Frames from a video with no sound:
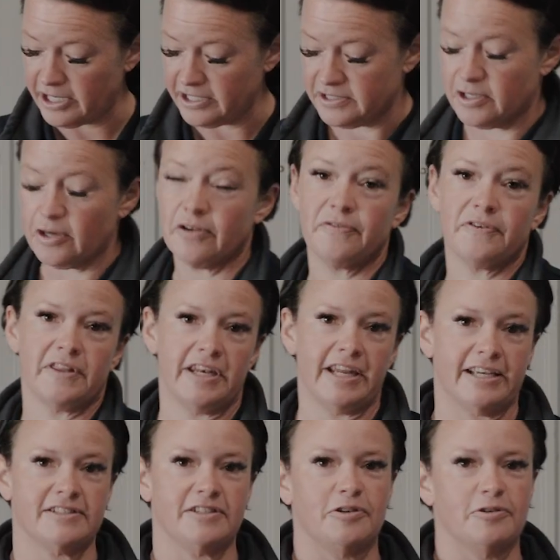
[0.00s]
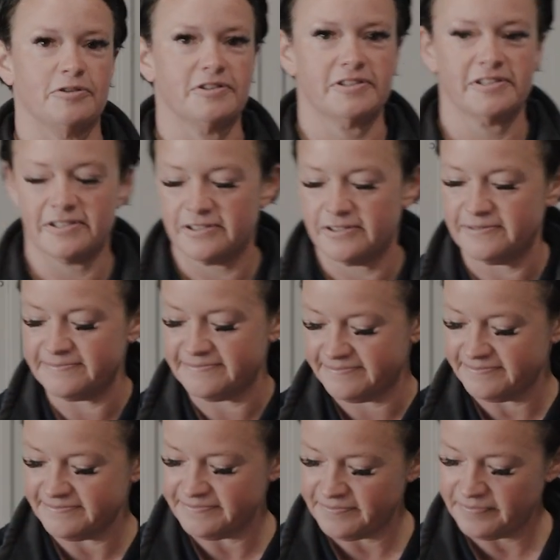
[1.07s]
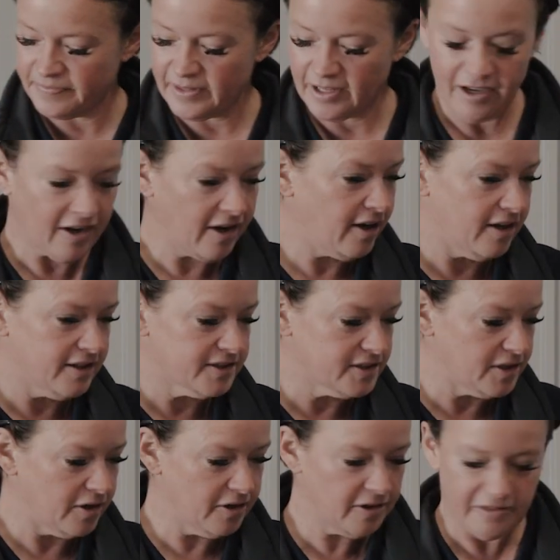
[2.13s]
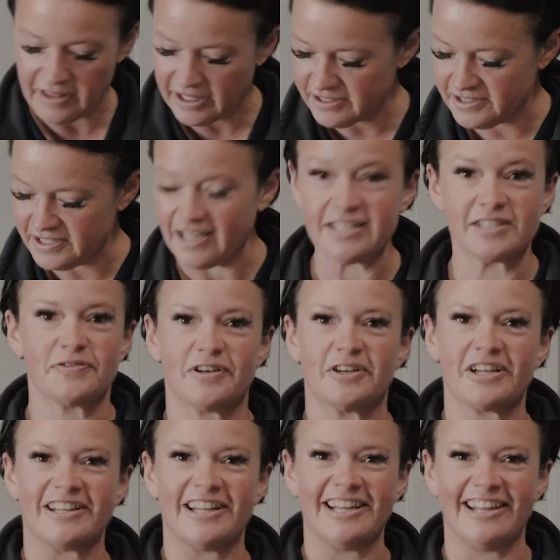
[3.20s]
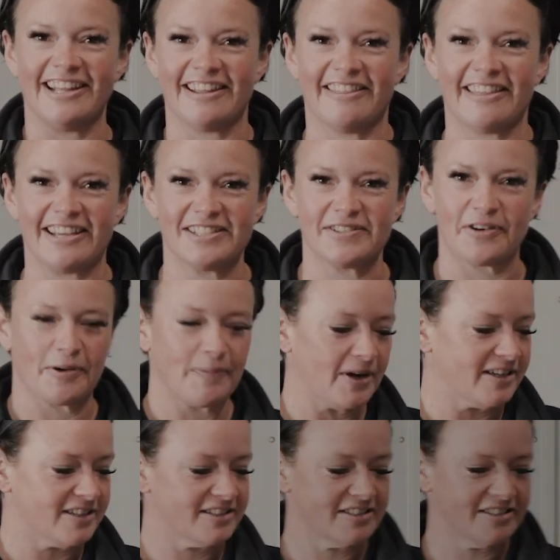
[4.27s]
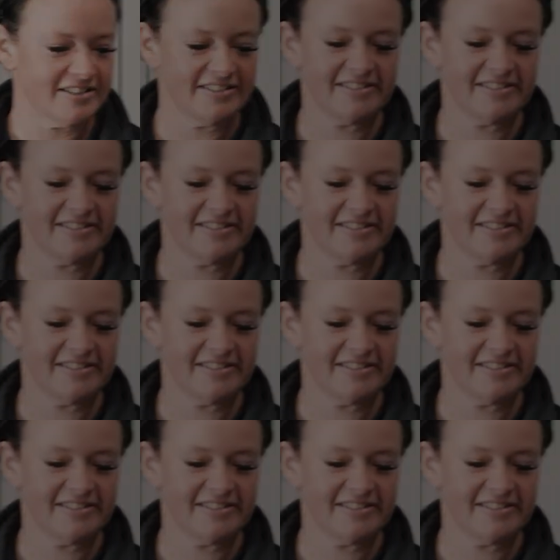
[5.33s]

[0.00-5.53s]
to go for the next use. So that's us for cleaning. Thanks very much.